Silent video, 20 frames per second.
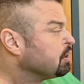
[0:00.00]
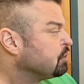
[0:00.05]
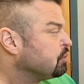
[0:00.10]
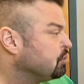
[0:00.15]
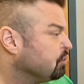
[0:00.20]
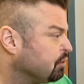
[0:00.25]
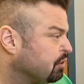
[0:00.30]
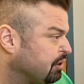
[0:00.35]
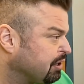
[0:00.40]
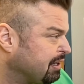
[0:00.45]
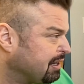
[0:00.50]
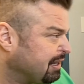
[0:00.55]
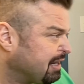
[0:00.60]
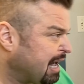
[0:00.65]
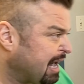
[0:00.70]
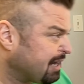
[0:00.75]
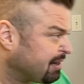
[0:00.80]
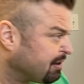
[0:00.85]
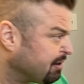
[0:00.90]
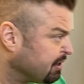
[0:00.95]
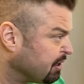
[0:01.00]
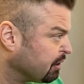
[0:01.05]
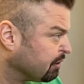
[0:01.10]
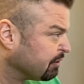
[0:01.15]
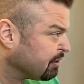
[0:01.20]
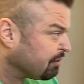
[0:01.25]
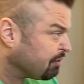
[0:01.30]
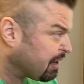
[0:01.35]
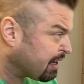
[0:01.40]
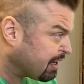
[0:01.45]
to get, you know,
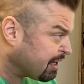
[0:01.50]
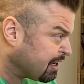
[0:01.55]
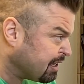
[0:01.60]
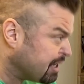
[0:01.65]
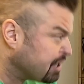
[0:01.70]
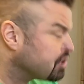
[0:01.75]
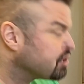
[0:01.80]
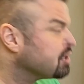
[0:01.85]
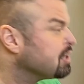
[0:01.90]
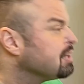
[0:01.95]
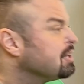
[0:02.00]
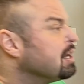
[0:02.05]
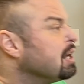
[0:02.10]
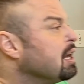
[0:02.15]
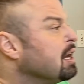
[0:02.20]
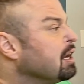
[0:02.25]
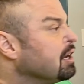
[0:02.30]
the recognition,